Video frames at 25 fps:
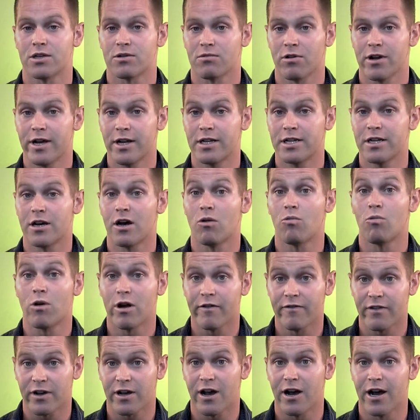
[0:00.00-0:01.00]
right? One
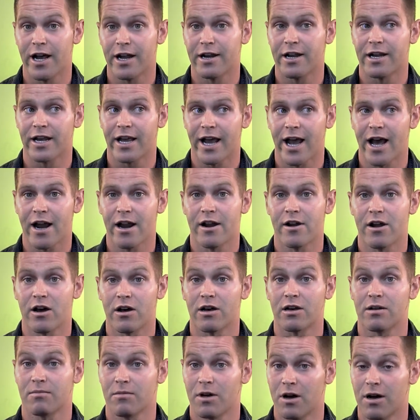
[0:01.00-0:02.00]
of a kind in Canada.